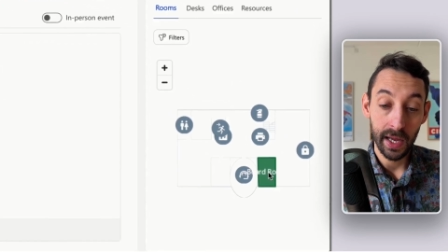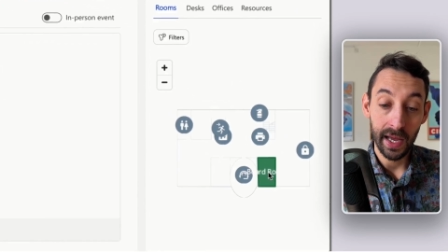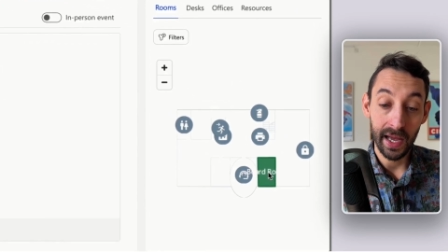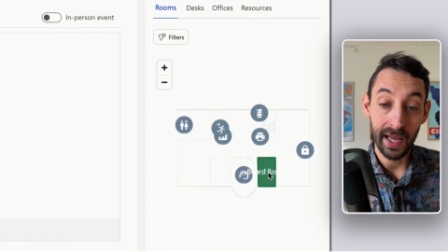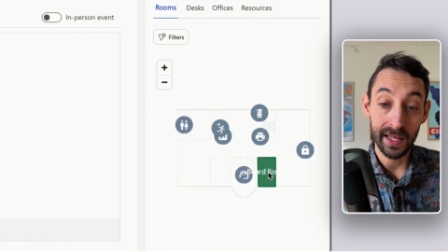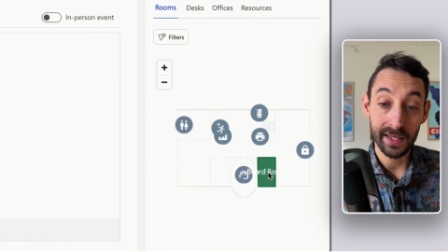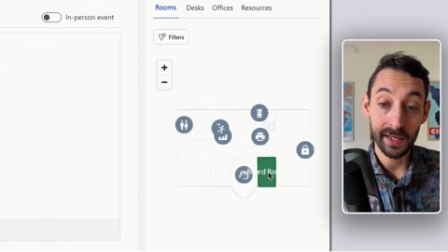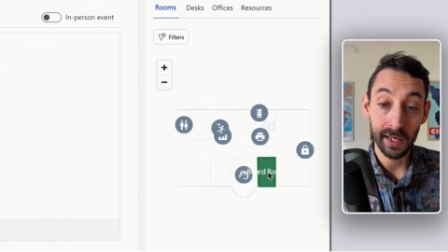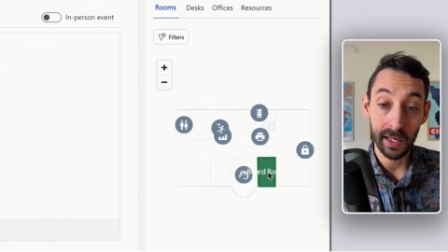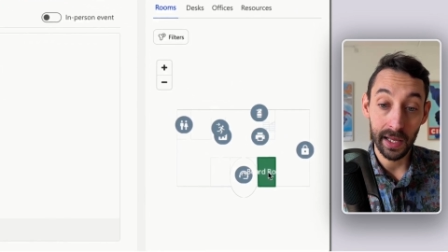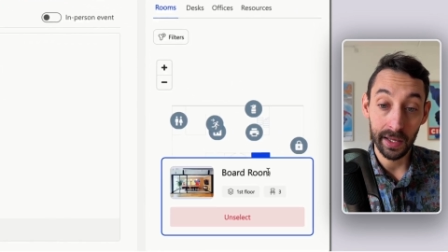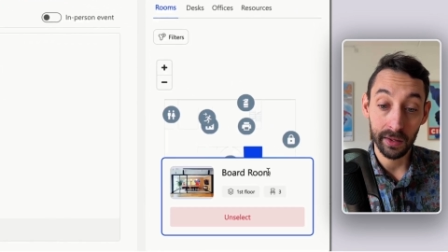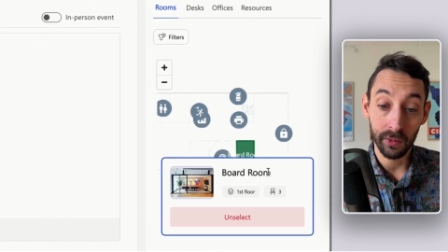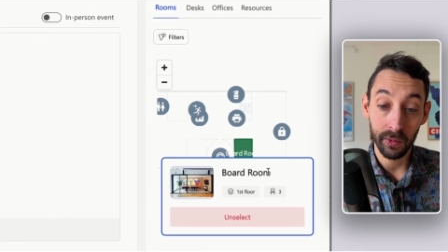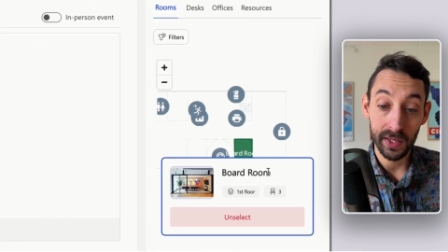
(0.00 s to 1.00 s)
and
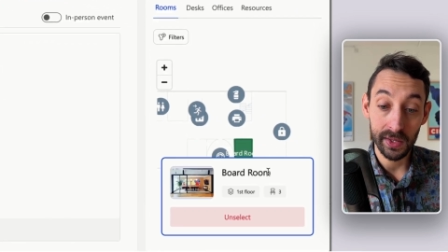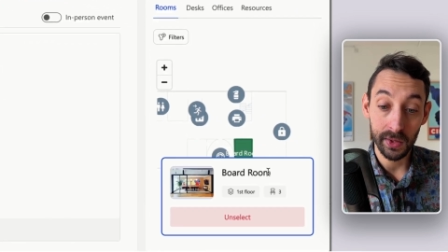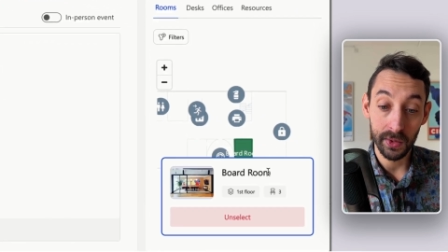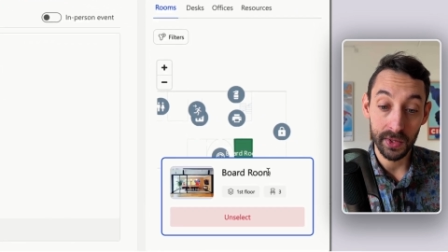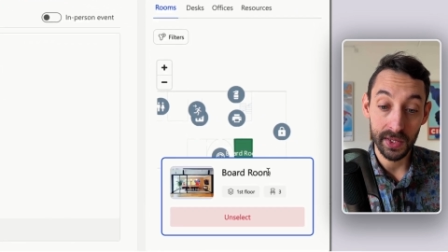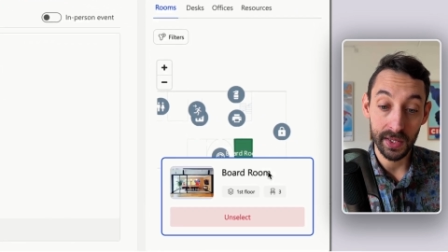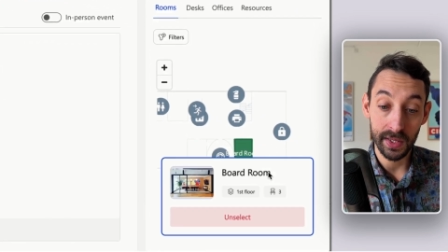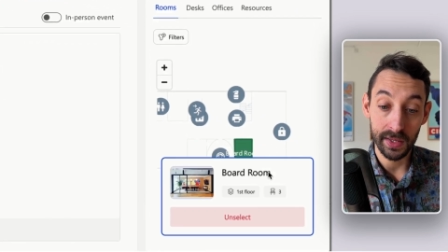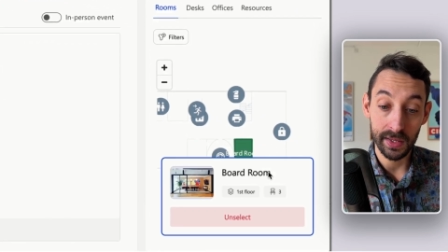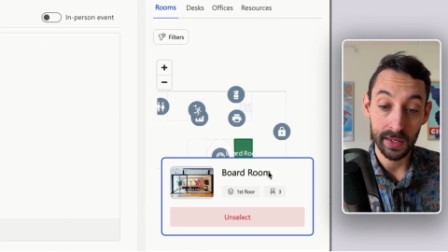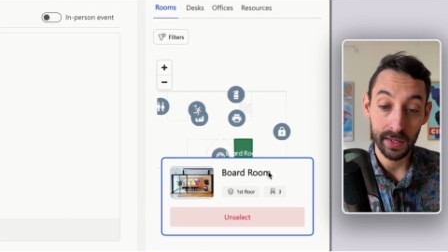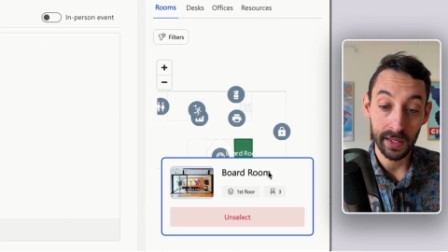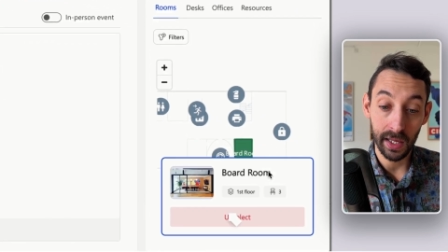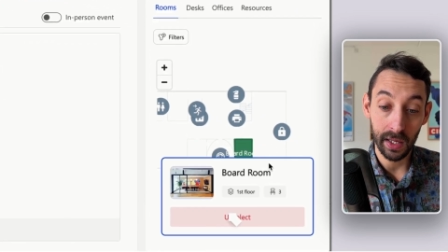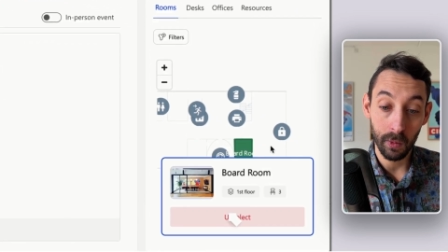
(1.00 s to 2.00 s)
select resources
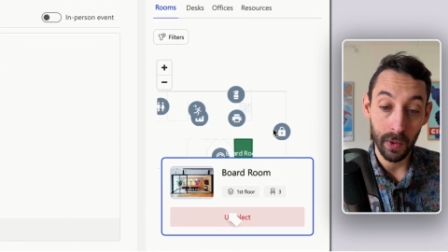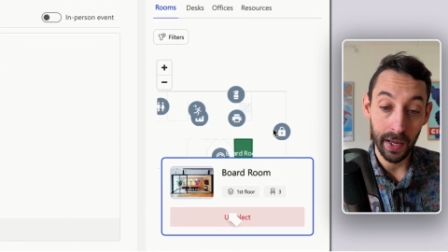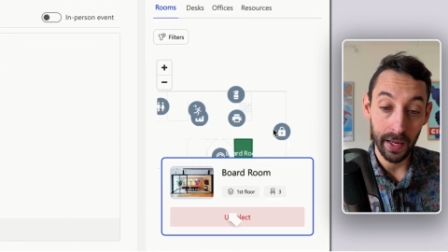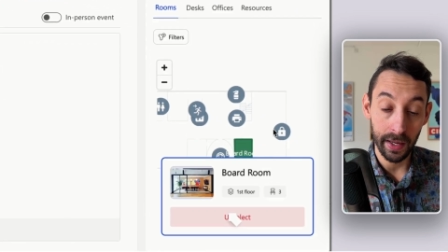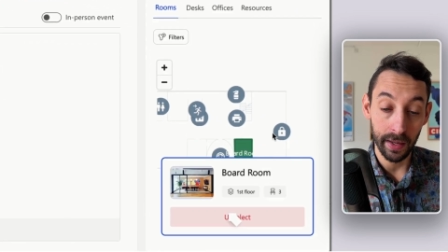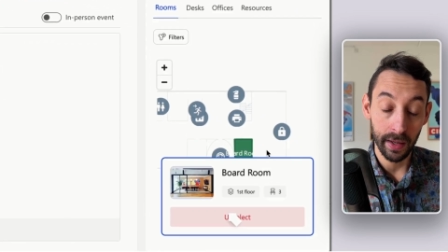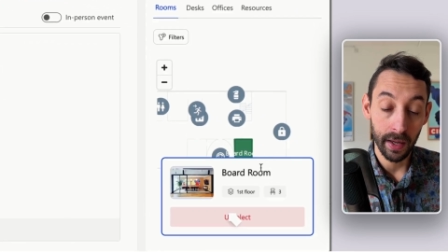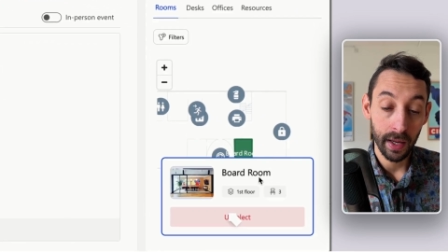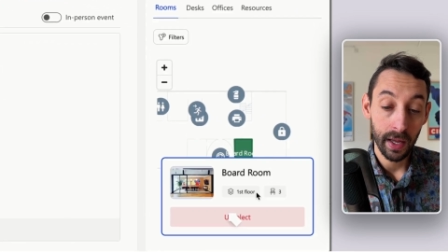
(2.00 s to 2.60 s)
that way.